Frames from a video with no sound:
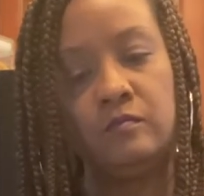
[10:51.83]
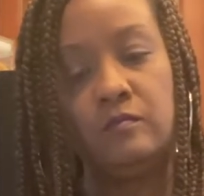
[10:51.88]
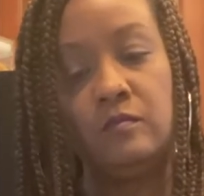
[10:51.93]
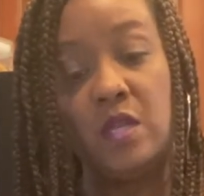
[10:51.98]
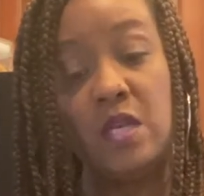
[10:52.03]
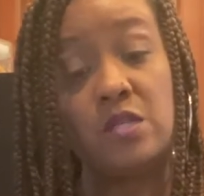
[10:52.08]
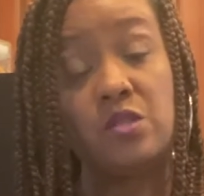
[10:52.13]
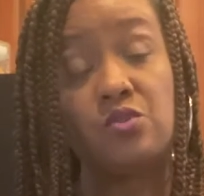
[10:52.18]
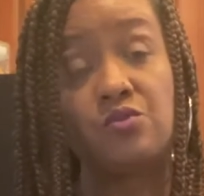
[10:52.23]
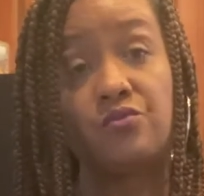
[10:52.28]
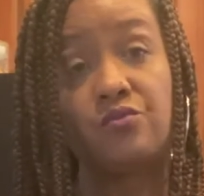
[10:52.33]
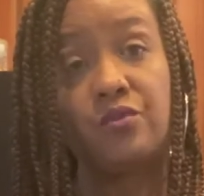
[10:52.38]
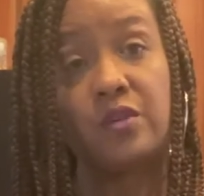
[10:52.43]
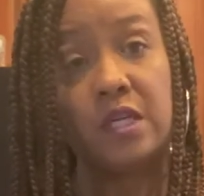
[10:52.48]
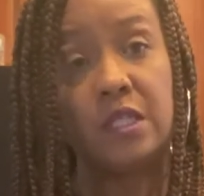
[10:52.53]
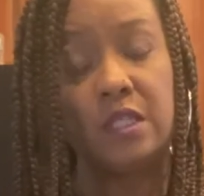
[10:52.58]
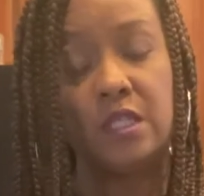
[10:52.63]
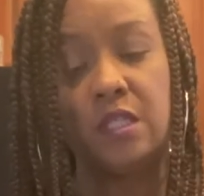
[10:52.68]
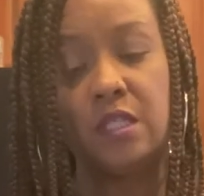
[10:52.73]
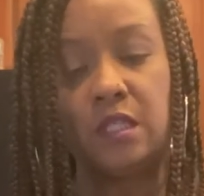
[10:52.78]
It's
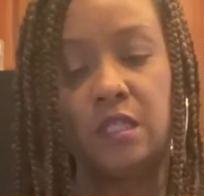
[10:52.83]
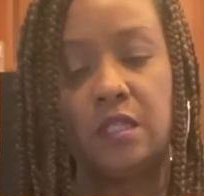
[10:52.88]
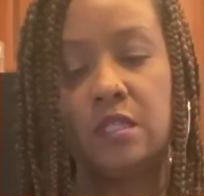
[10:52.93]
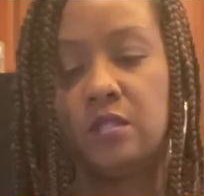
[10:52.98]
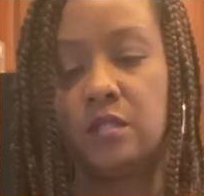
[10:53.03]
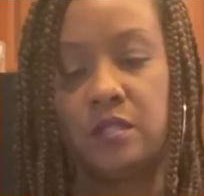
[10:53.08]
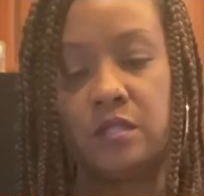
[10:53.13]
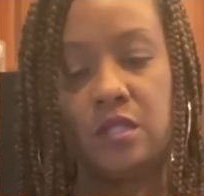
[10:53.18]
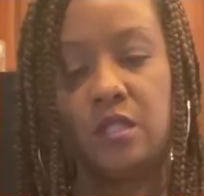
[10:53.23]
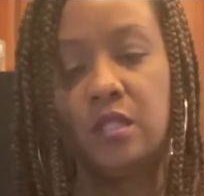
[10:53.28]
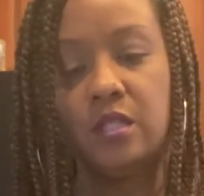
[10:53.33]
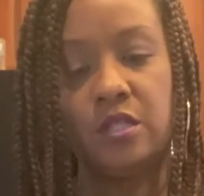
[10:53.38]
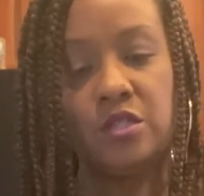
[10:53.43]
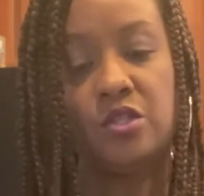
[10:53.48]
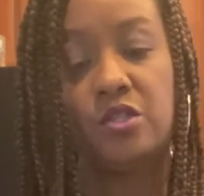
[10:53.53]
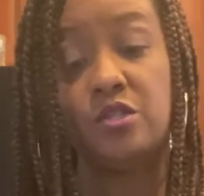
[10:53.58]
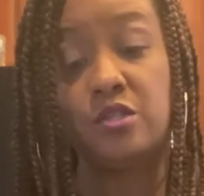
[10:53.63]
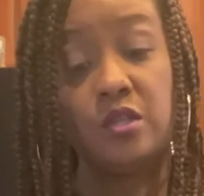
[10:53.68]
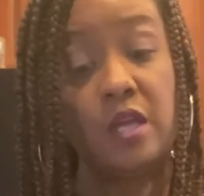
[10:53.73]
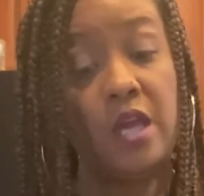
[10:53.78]
really
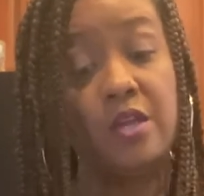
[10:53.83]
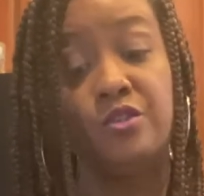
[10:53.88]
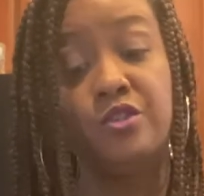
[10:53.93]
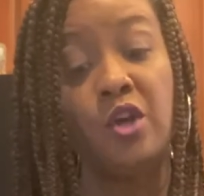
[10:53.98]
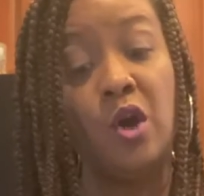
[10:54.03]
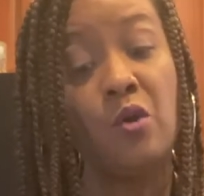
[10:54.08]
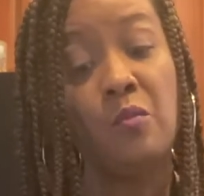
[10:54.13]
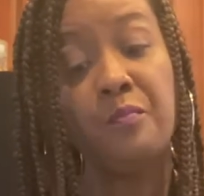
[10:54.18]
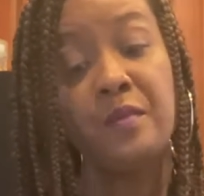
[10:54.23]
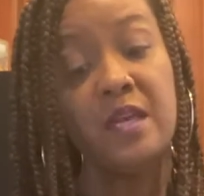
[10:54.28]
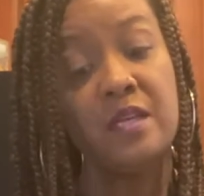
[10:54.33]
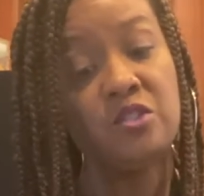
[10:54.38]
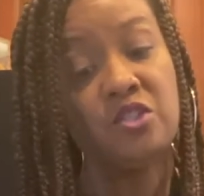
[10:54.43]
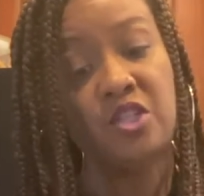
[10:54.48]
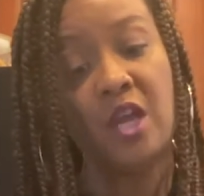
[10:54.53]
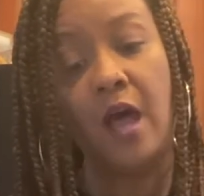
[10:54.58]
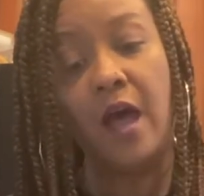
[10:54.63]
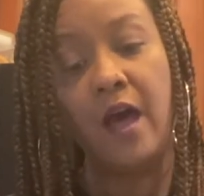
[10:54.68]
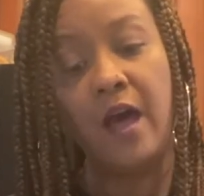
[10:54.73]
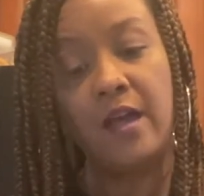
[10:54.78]
delicious. And don't be
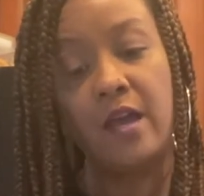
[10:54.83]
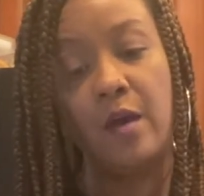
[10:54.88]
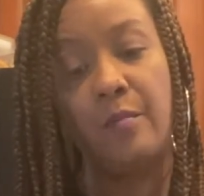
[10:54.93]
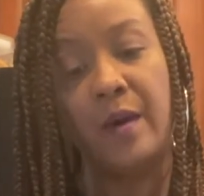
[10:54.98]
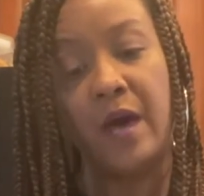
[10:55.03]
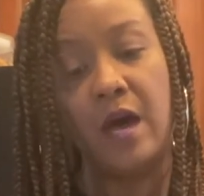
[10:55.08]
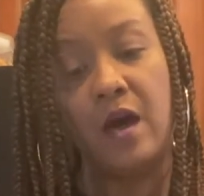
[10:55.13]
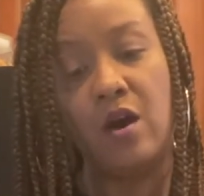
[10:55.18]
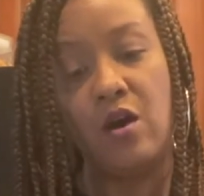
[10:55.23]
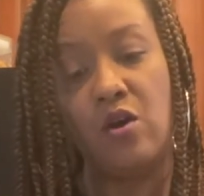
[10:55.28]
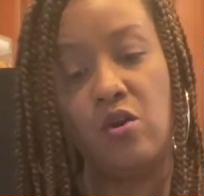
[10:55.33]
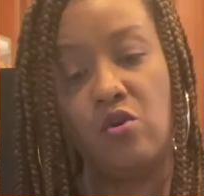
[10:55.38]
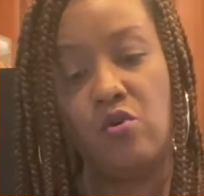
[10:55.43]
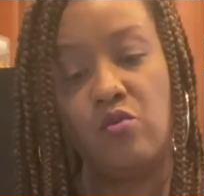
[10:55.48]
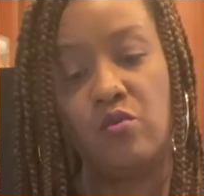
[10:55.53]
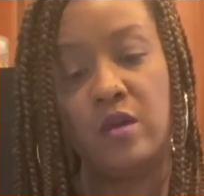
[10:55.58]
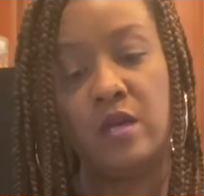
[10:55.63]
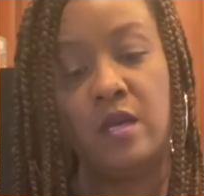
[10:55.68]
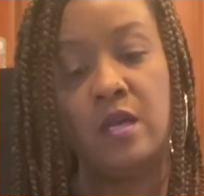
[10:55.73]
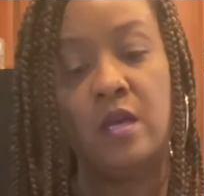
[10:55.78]
shy
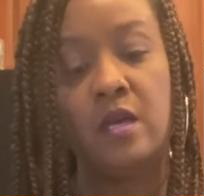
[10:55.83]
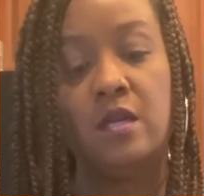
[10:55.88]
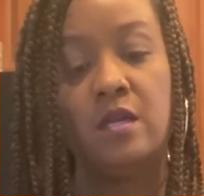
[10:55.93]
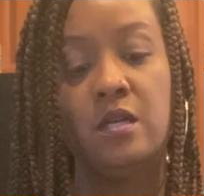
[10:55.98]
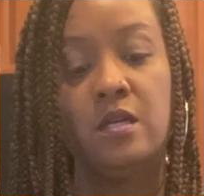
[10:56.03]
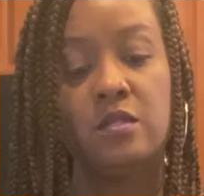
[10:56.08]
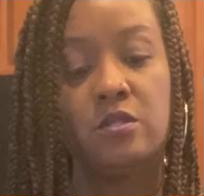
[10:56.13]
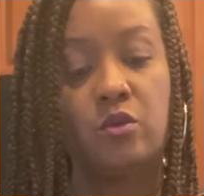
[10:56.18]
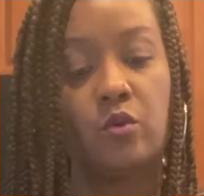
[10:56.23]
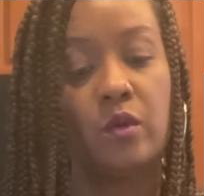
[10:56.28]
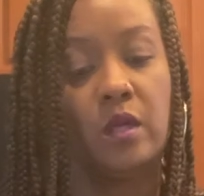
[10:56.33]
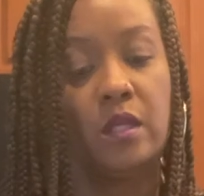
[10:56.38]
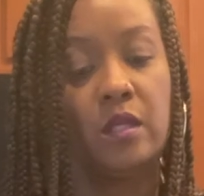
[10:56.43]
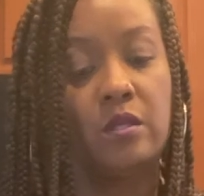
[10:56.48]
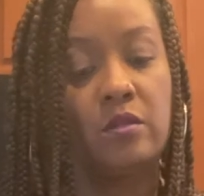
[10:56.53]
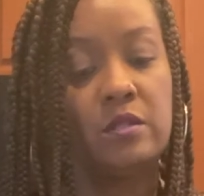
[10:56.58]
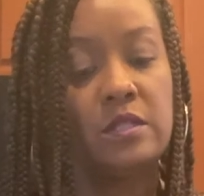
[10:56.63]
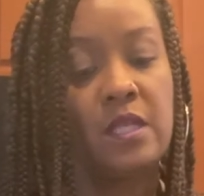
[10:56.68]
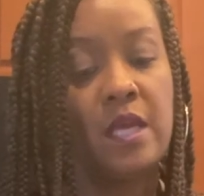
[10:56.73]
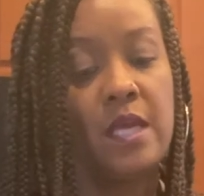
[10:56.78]
about doing a
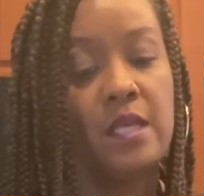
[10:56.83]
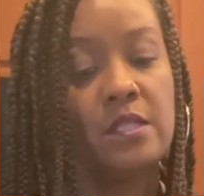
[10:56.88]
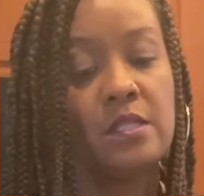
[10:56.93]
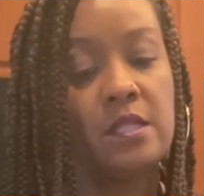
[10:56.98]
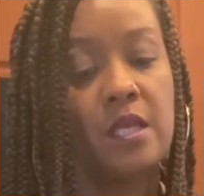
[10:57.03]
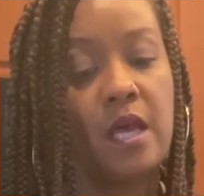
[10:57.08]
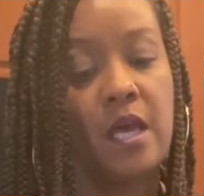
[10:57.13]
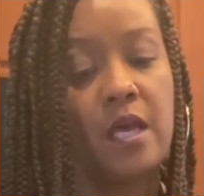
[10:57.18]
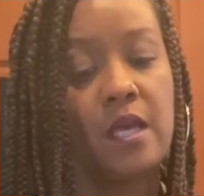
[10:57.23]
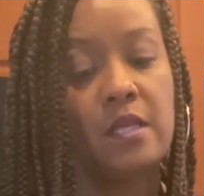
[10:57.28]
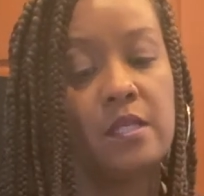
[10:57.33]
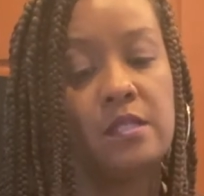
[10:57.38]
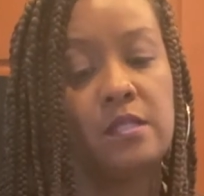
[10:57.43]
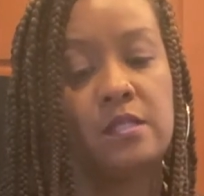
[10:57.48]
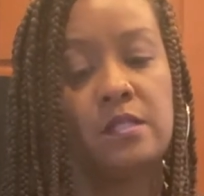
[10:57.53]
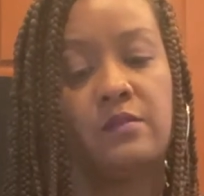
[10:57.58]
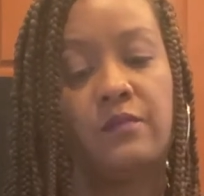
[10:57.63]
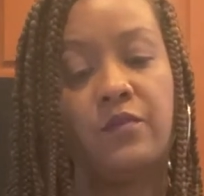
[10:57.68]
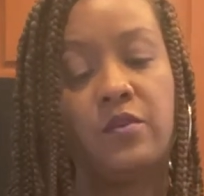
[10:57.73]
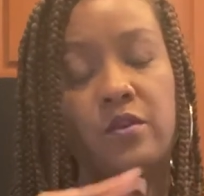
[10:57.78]
little taste
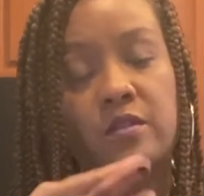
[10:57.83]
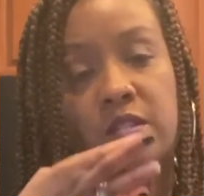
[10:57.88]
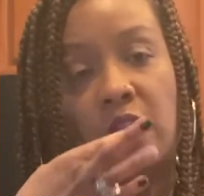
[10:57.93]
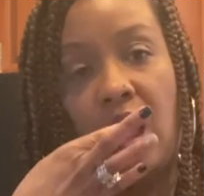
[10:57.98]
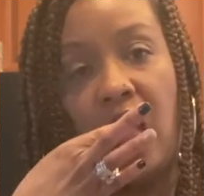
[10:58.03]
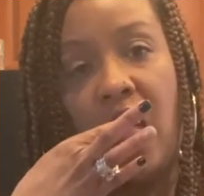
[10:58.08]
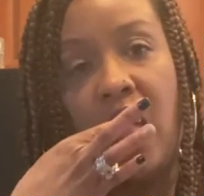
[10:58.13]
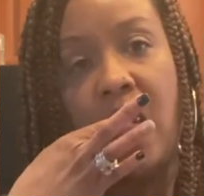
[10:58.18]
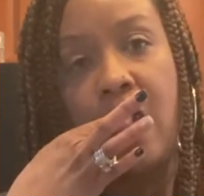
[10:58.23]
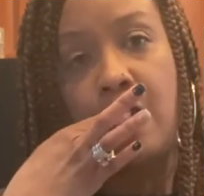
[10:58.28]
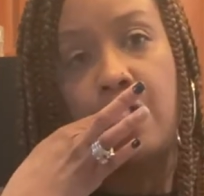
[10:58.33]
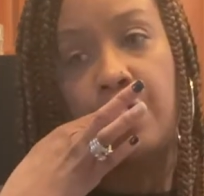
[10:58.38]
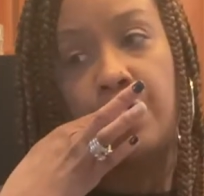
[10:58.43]
test for yourself